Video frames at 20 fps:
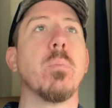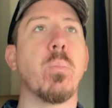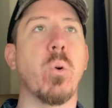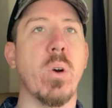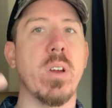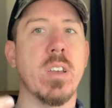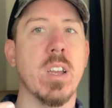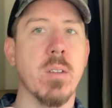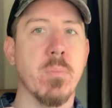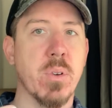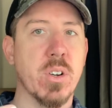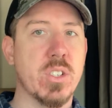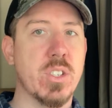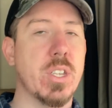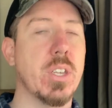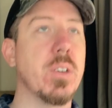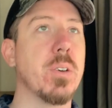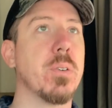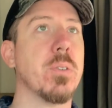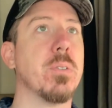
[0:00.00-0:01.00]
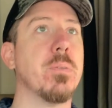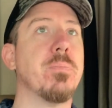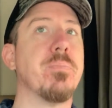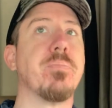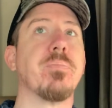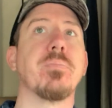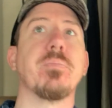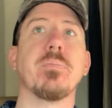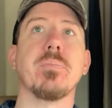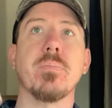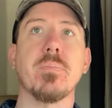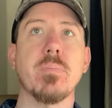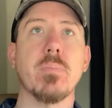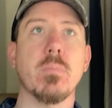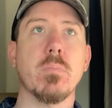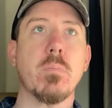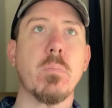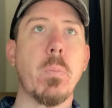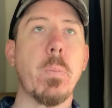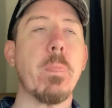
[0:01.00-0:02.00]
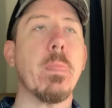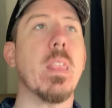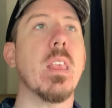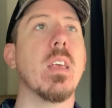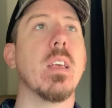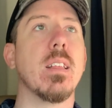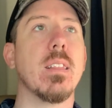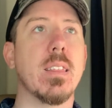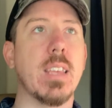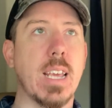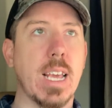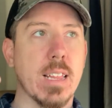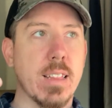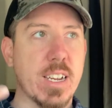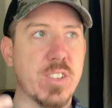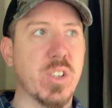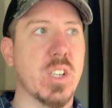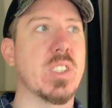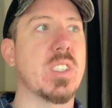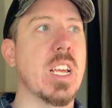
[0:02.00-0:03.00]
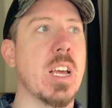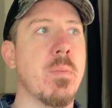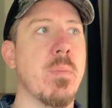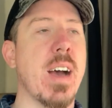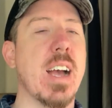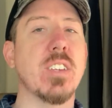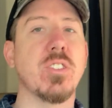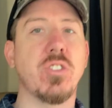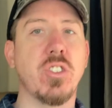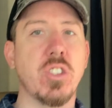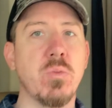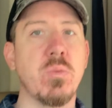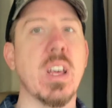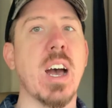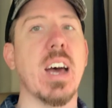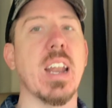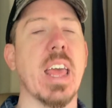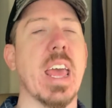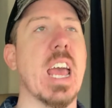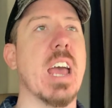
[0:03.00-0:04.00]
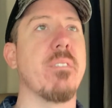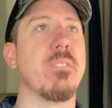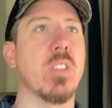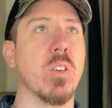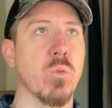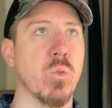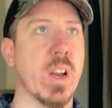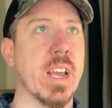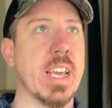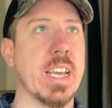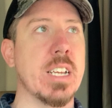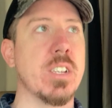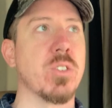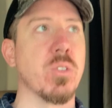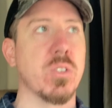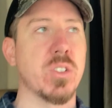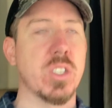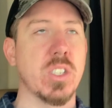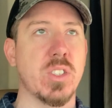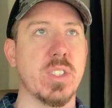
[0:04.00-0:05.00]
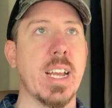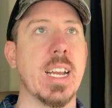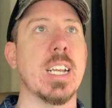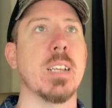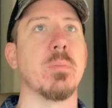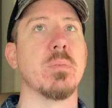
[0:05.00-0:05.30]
Point number two, the electric semis do not have the range or sustainability